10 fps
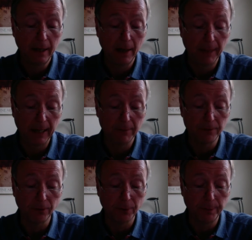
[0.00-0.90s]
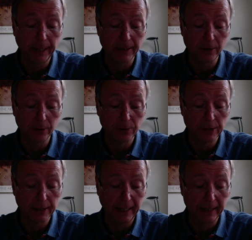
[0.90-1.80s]
a map for the pentachords
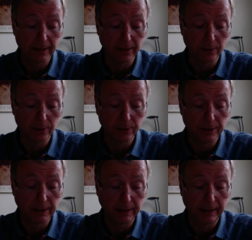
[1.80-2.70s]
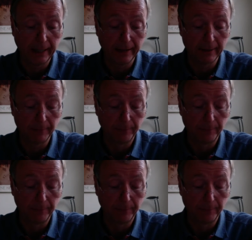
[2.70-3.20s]
and hexachords together?